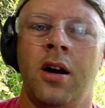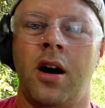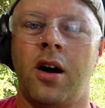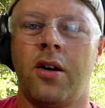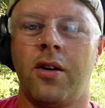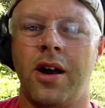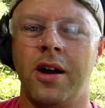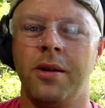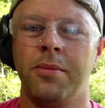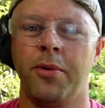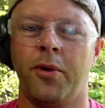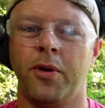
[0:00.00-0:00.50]

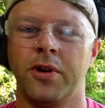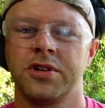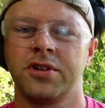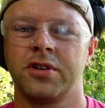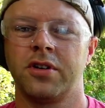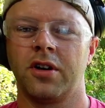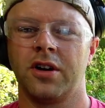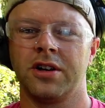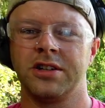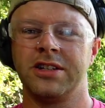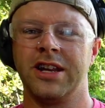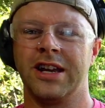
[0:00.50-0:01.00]
Alrighty, boys and
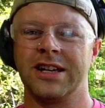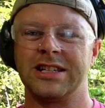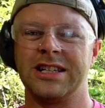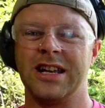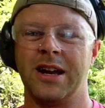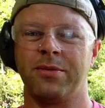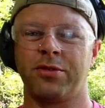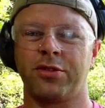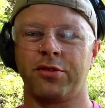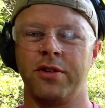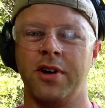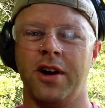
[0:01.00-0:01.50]
girls, next
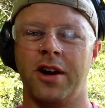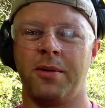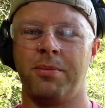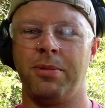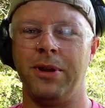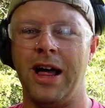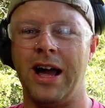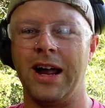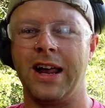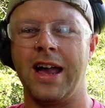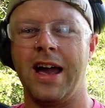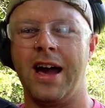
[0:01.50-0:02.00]
up, 300
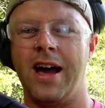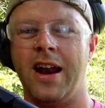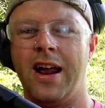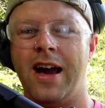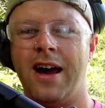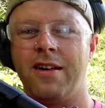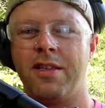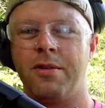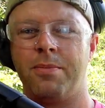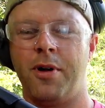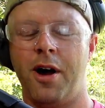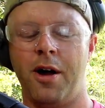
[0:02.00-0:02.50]
blackout out
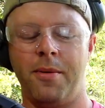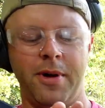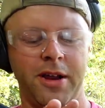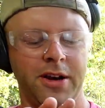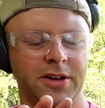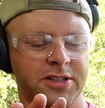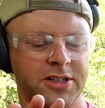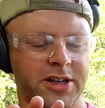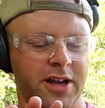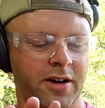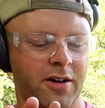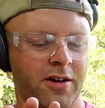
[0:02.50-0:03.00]
of the Palmetto
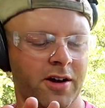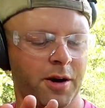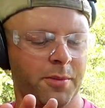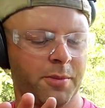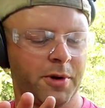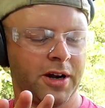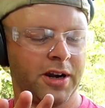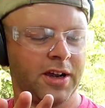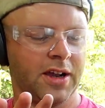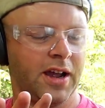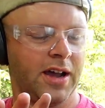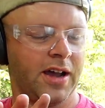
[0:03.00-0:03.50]
State
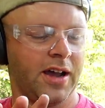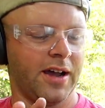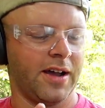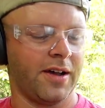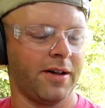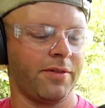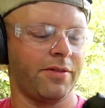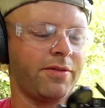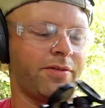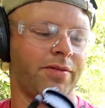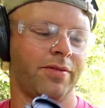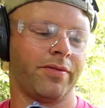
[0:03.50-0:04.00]
Armory,
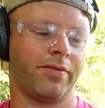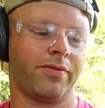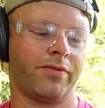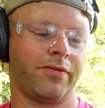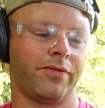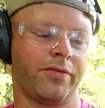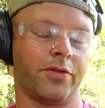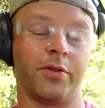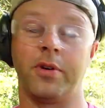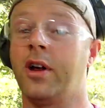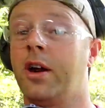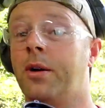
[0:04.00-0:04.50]

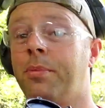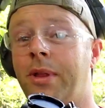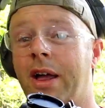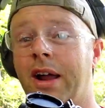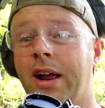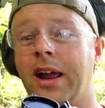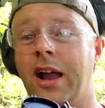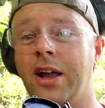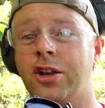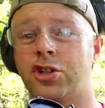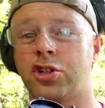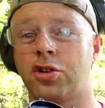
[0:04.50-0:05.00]
300
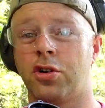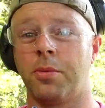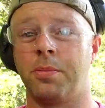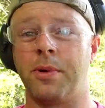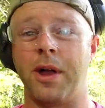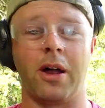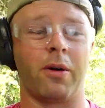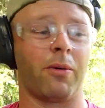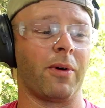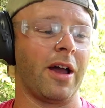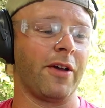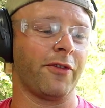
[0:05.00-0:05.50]
blackout short
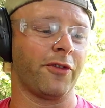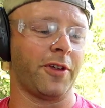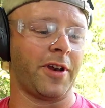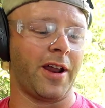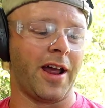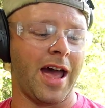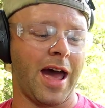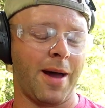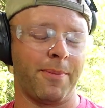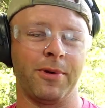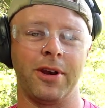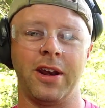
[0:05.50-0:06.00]
barrel rifle, and
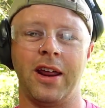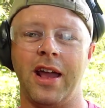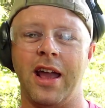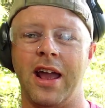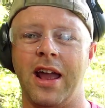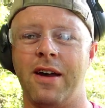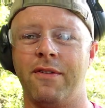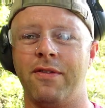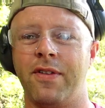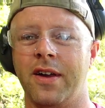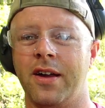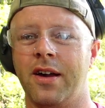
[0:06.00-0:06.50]
I happen to
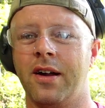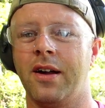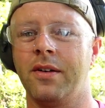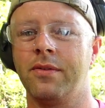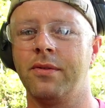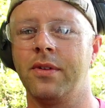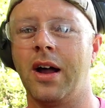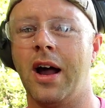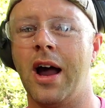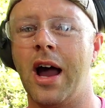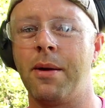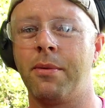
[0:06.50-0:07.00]
have the
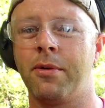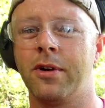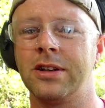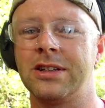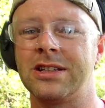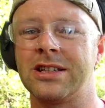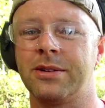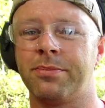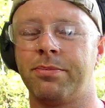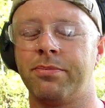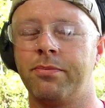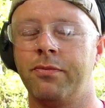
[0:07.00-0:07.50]
hybrid
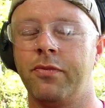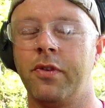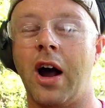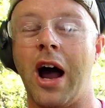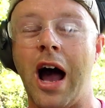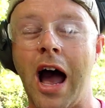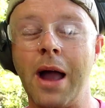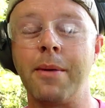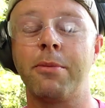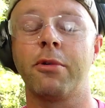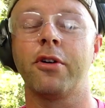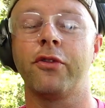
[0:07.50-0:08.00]

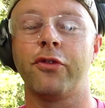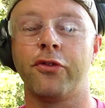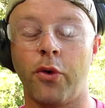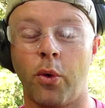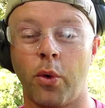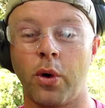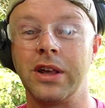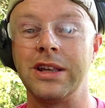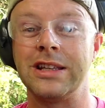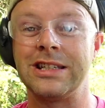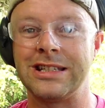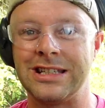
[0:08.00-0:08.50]

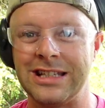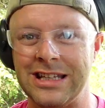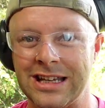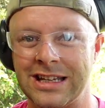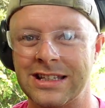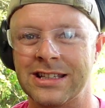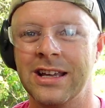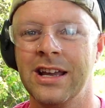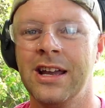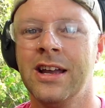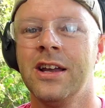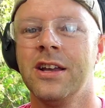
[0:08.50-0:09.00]

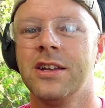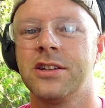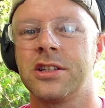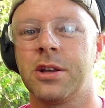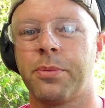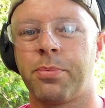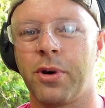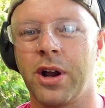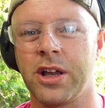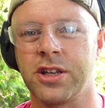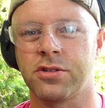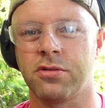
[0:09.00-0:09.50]
46
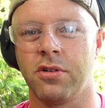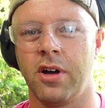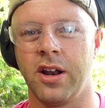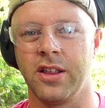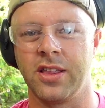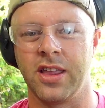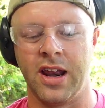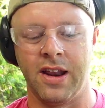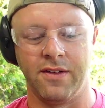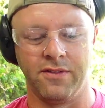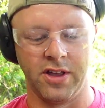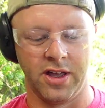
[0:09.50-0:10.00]
suppressor on it
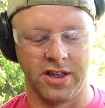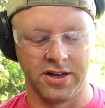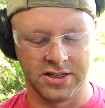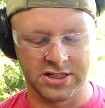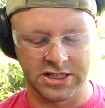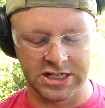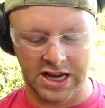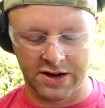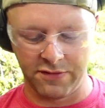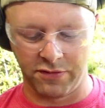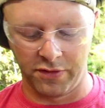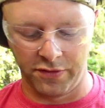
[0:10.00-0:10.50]
that I've done
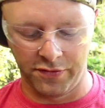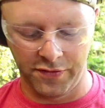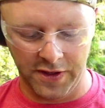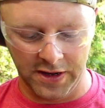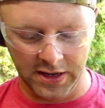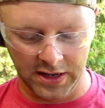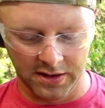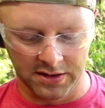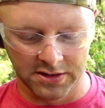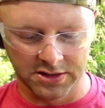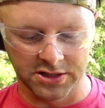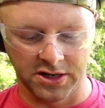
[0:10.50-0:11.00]
several
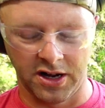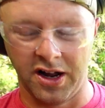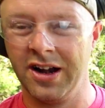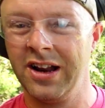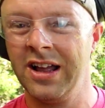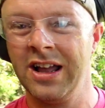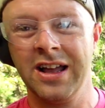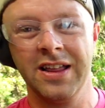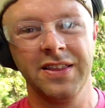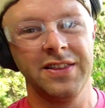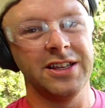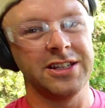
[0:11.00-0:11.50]
videos on.
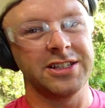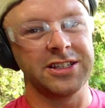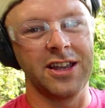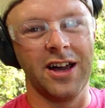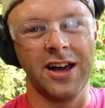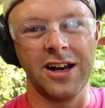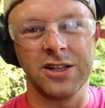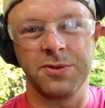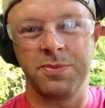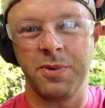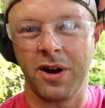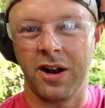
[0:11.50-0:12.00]
This
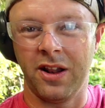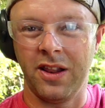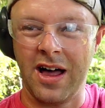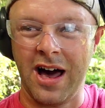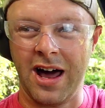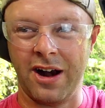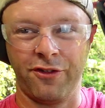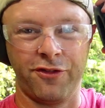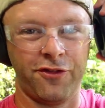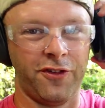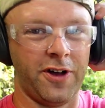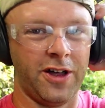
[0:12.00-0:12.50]
gun has been a
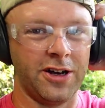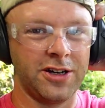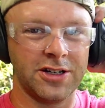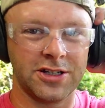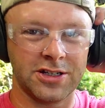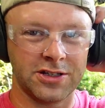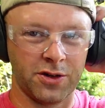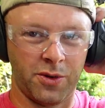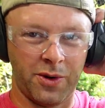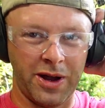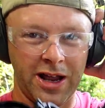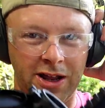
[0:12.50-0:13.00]
lot of fun,
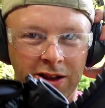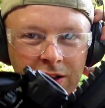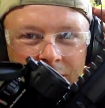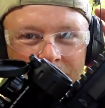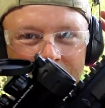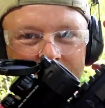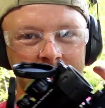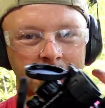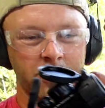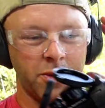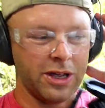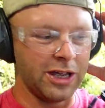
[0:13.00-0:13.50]
just the way it
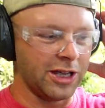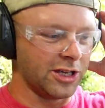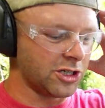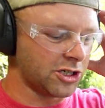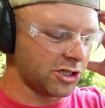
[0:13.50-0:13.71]
looks, the way it